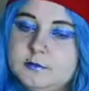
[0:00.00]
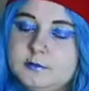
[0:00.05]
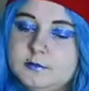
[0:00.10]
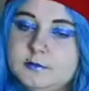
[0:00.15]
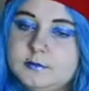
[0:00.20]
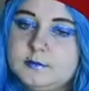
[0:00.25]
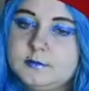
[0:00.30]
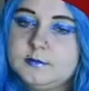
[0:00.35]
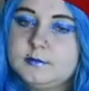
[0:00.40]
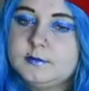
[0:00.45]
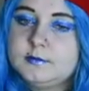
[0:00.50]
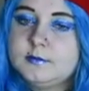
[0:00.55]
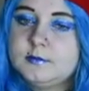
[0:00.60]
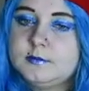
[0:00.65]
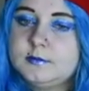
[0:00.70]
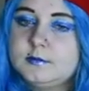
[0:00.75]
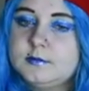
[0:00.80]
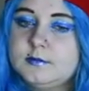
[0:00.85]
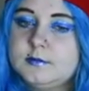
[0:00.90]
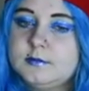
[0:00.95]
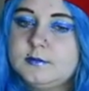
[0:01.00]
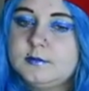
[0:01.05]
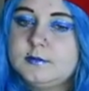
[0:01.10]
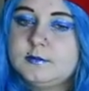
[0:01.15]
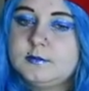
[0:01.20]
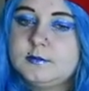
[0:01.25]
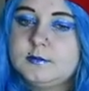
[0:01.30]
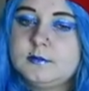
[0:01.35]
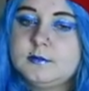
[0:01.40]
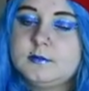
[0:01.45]

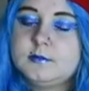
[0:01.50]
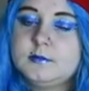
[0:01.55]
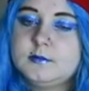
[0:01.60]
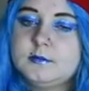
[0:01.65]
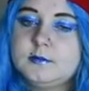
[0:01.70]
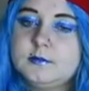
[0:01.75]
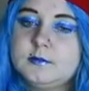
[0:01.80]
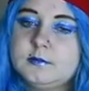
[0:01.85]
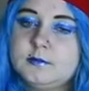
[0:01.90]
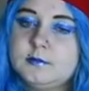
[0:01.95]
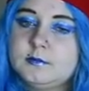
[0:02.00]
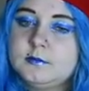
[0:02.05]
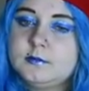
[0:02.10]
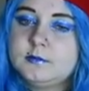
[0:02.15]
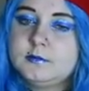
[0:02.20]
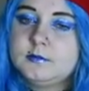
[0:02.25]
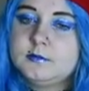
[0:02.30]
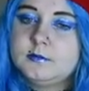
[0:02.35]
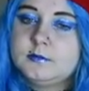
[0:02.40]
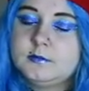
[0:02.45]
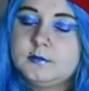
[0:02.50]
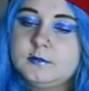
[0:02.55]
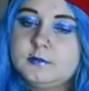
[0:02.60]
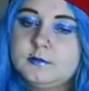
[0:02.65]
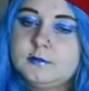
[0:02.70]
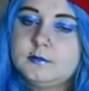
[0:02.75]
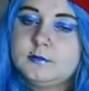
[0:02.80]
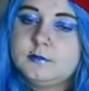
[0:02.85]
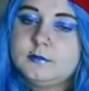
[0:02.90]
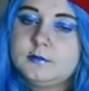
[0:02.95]
(silent)